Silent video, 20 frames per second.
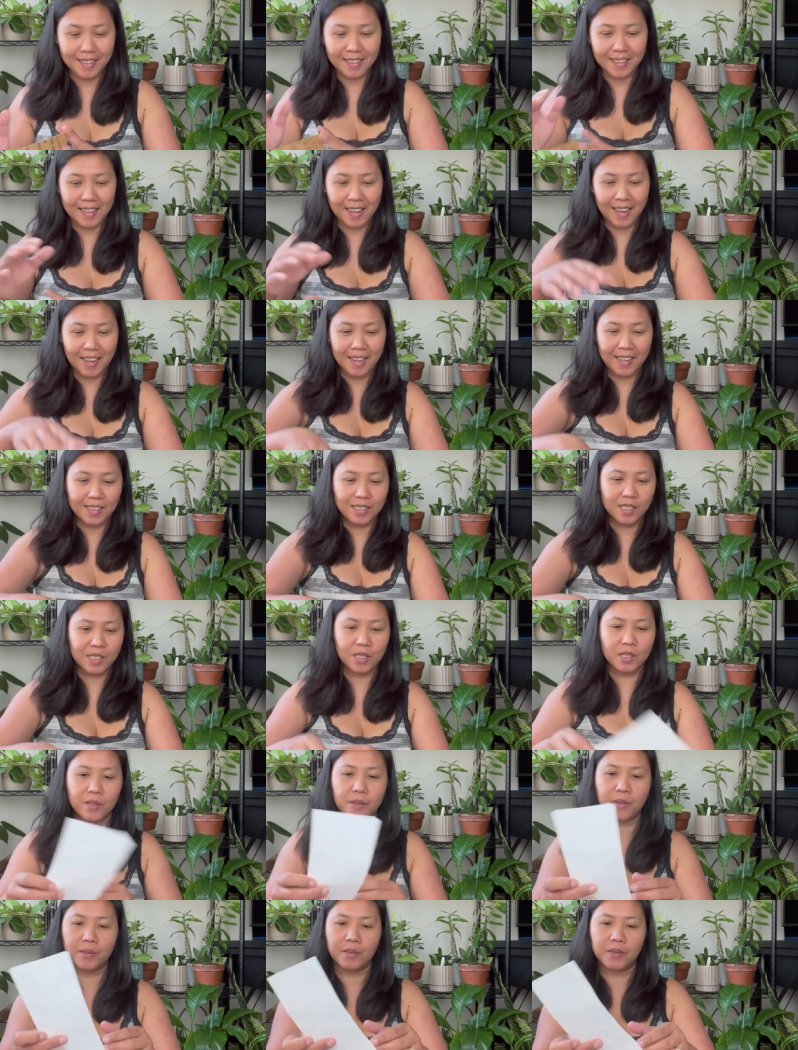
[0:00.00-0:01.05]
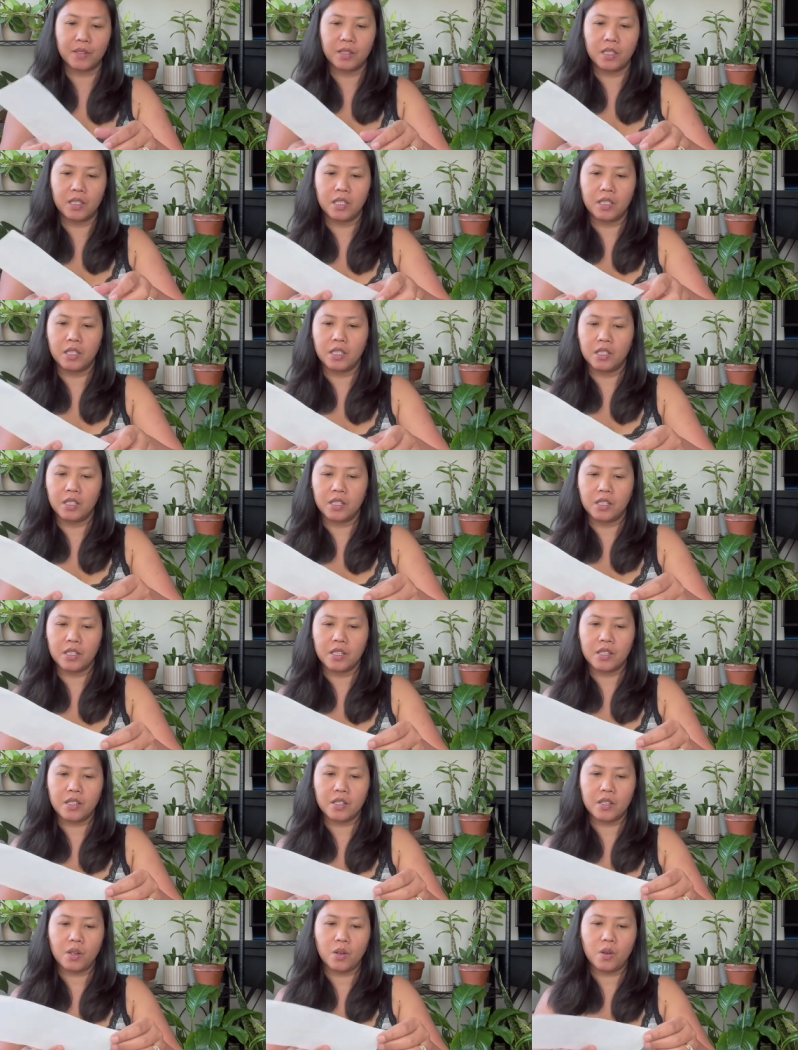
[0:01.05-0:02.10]
Yes,
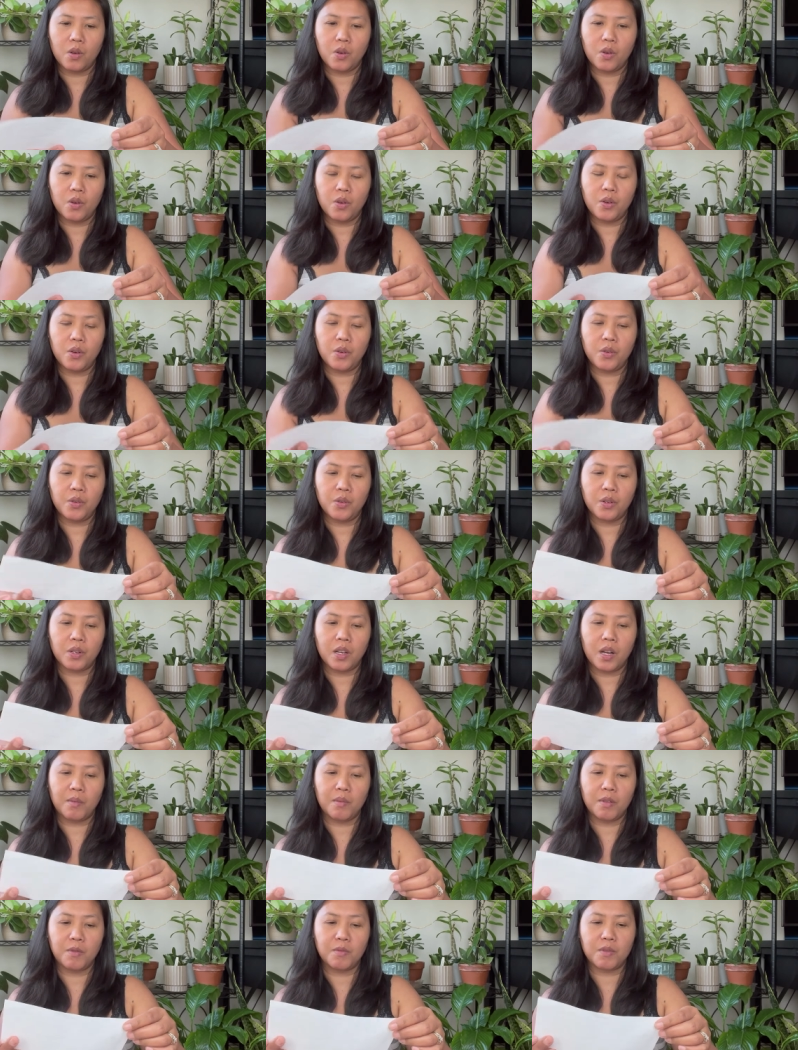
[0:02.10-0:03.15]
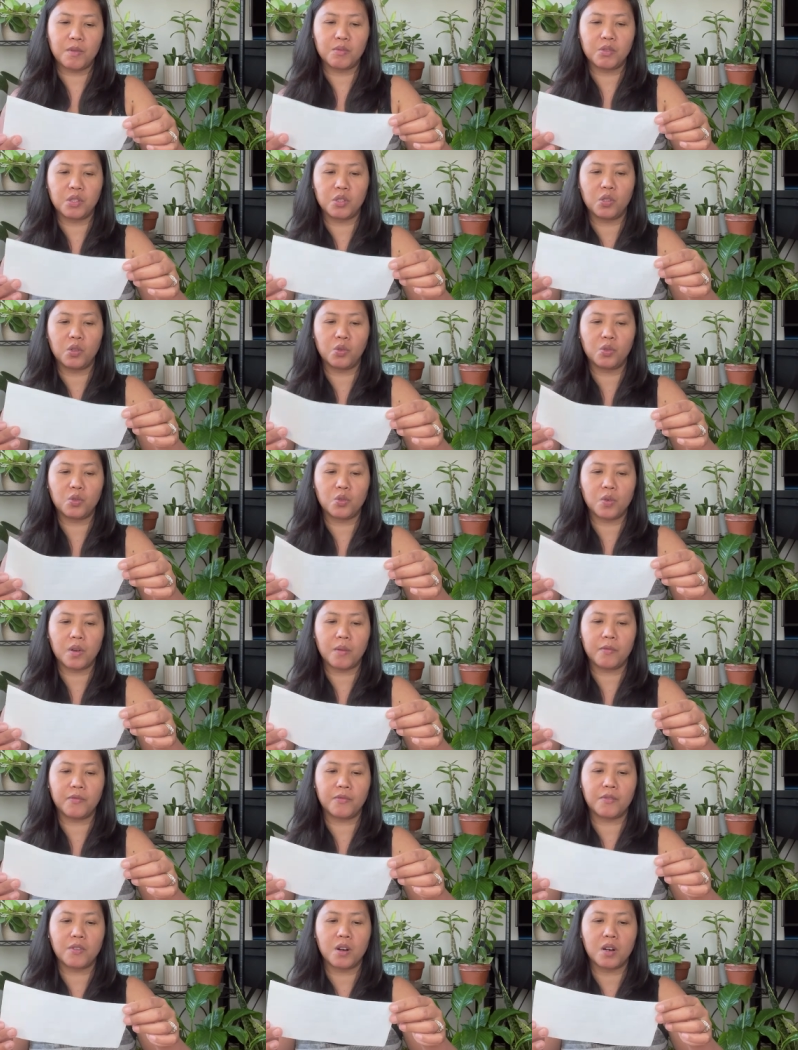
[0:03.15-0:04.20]
so coming from
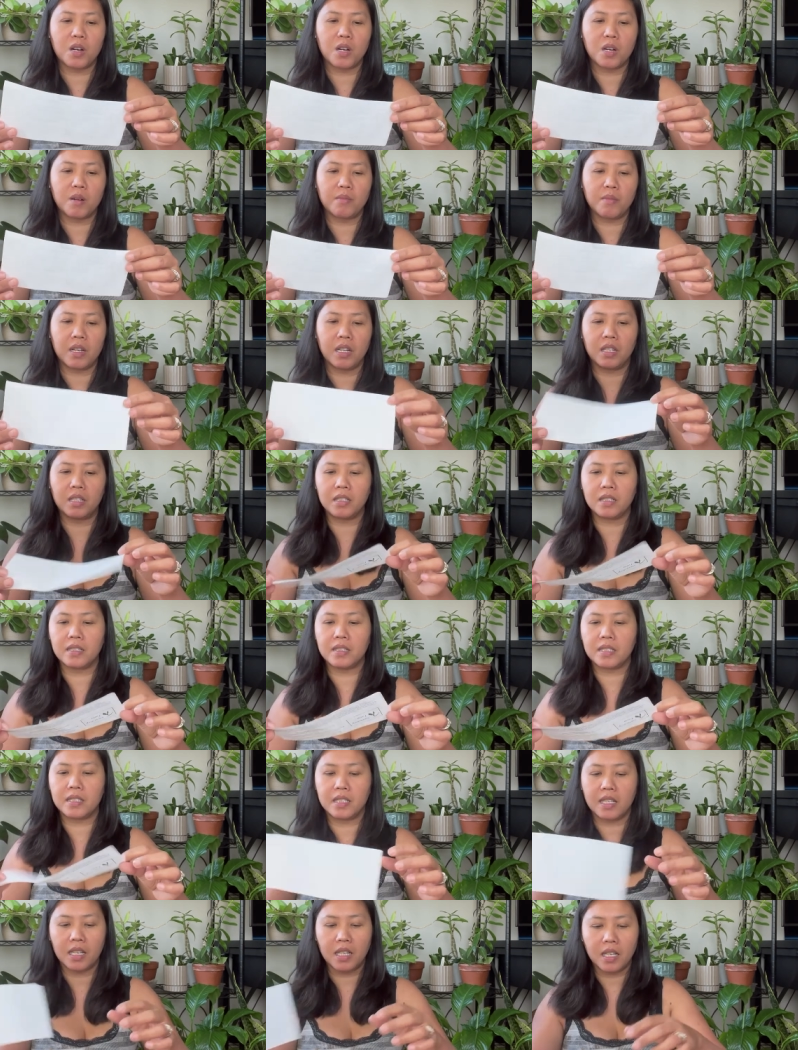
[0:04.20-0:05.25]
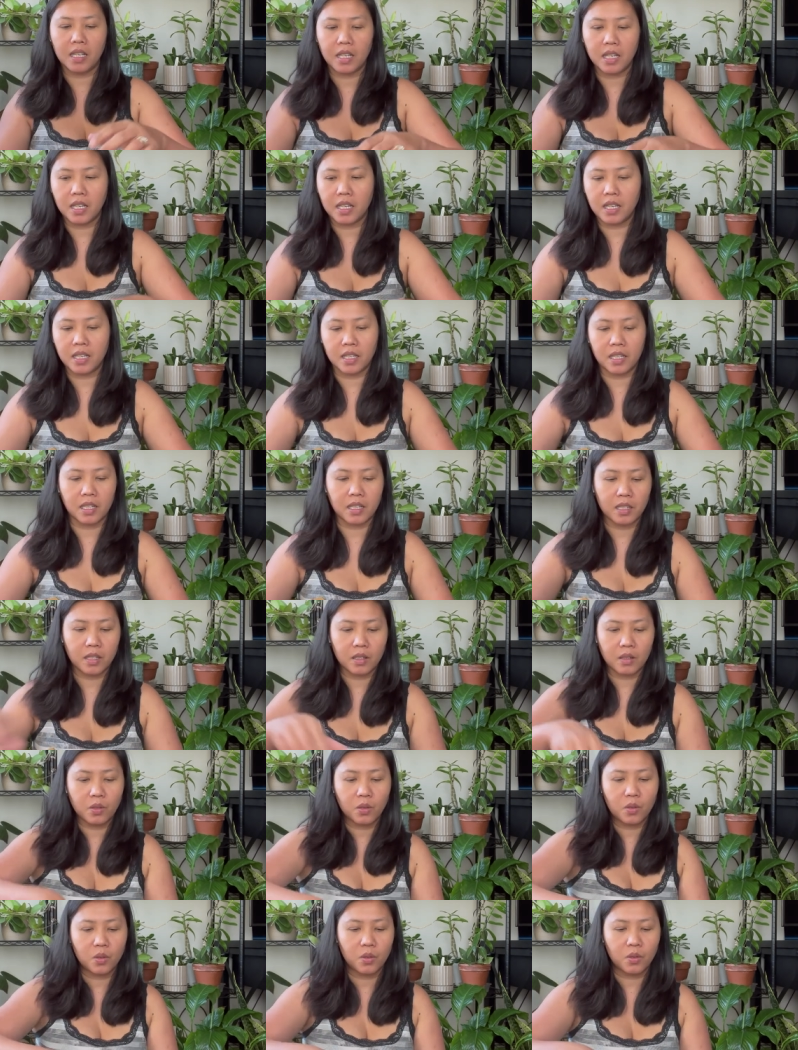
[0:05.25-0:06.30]
Snowdrop Farm LLC. Get them
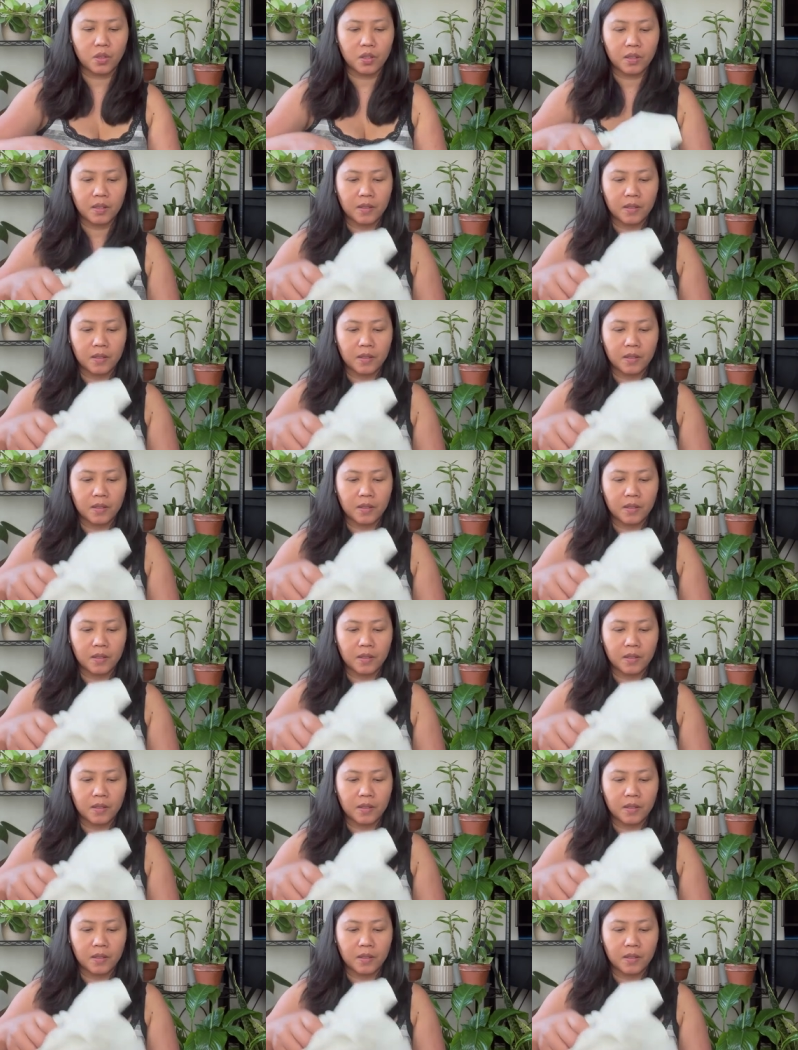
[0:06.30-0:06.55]
out.